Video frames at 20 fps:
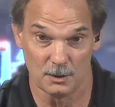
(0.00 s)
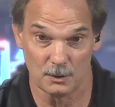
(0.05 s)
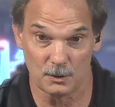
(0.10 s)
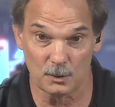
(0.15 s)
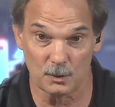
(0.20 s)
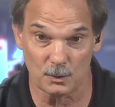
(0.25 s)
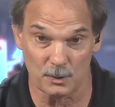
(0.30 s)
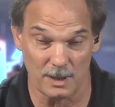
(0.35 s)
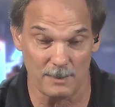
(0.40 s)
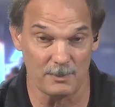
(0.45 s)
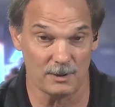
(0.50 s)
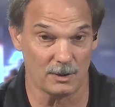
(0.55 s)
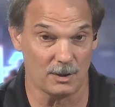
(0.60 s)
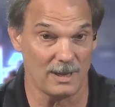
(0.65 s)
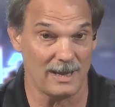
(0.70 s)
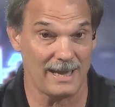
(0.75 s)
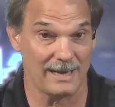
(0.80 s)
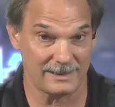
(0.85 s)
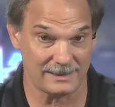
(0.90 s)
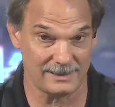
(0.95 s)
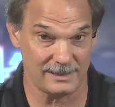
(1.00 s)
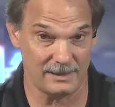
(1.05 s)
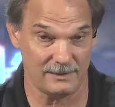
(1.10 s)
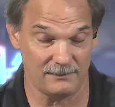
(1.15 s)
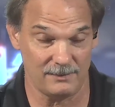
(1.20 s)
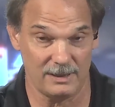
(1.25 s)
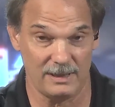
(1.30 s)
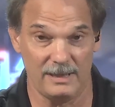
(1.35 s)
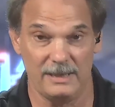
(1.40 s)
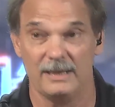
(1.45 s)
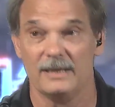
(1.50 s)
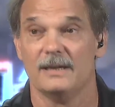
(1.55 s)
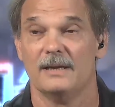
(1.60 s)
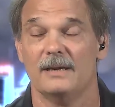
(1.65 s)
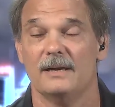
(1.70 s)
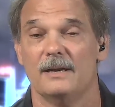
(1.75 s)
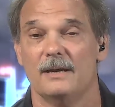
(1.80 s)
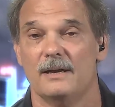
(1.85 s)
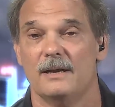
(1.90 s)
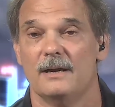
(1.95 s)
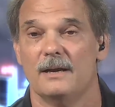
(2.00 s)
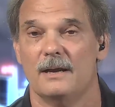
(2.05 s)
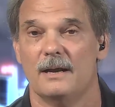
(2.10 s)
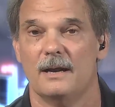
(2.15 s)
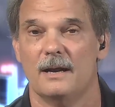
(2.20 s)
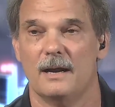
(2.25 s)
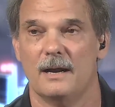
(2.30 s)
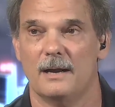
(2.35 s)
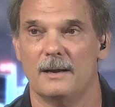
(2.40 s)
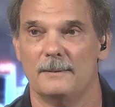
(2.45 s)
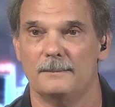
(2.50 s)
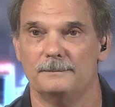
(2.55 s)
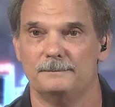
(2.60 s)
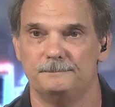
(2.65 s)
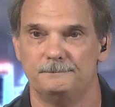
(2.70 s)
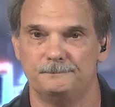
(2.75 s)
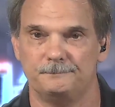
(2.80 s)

criminal activity, and